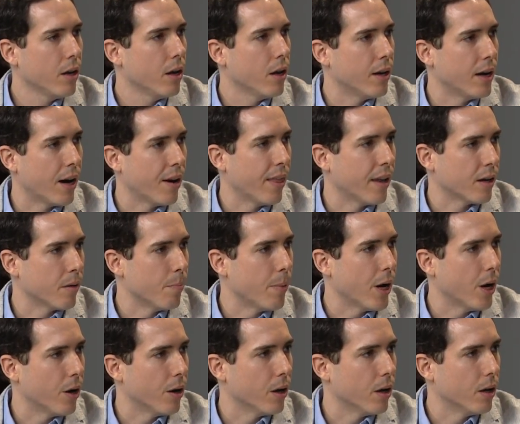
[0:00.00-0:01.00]
and how did that
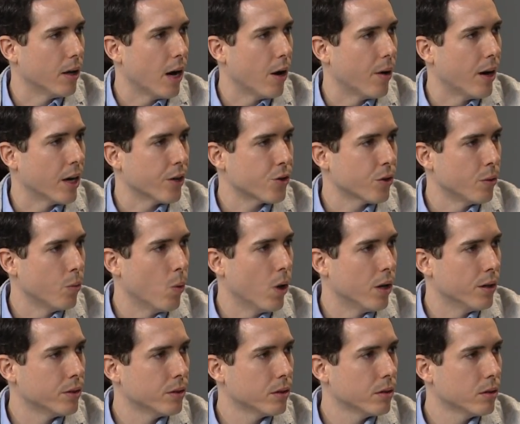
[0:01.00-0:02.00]
compare to how it actually
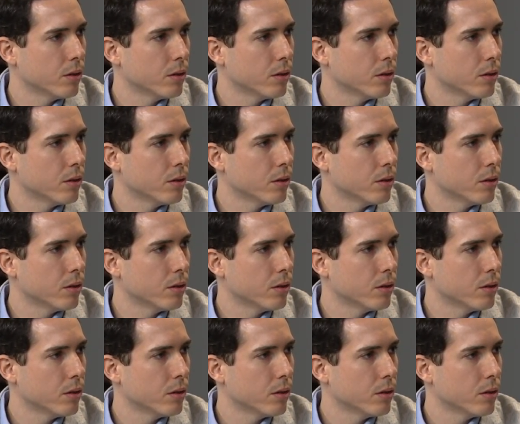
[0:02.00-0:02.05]
was?